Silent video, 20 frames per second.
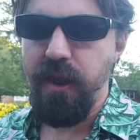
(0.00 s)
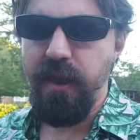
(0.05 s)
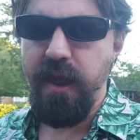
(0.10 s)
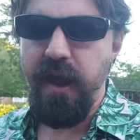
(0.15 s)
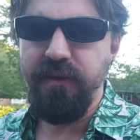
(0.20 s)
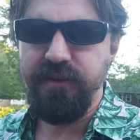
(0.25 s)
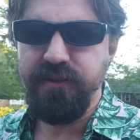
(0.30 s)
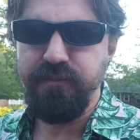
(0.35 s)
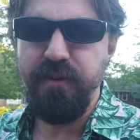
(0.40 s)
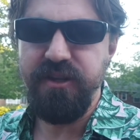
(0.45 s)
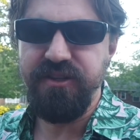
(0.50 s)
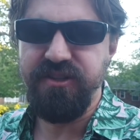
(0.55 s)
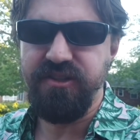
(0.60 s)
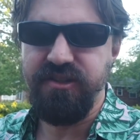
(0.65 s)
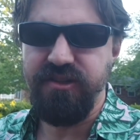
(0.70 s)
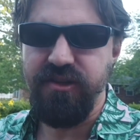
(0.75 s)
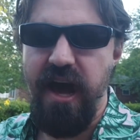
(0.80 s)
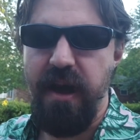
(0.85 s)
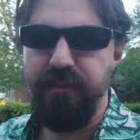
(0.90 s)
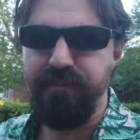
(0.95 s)
Yeah, those pizza
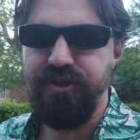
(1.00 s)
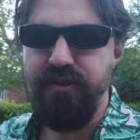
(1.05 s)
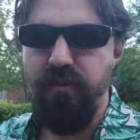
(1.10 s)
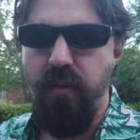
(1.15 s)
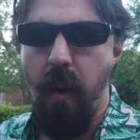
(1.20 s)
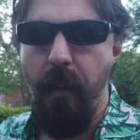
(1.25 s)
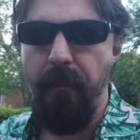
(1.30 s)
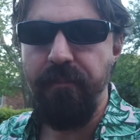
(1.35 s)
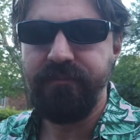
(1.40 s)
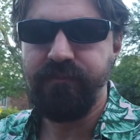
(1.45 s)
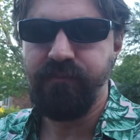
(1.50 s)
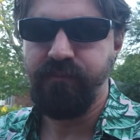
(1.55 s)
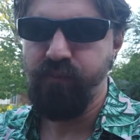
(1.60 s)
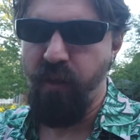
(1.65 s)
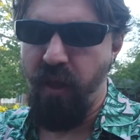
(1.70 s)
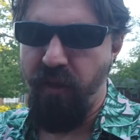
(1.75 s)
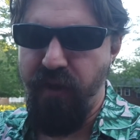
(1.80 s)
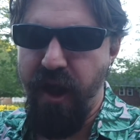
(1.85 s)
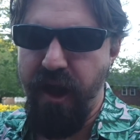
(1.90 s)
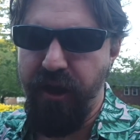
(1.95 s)
slaps.
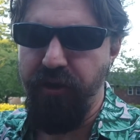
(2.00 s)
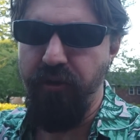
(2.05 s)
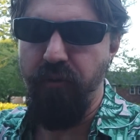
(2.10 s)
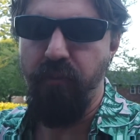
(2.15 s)
Thank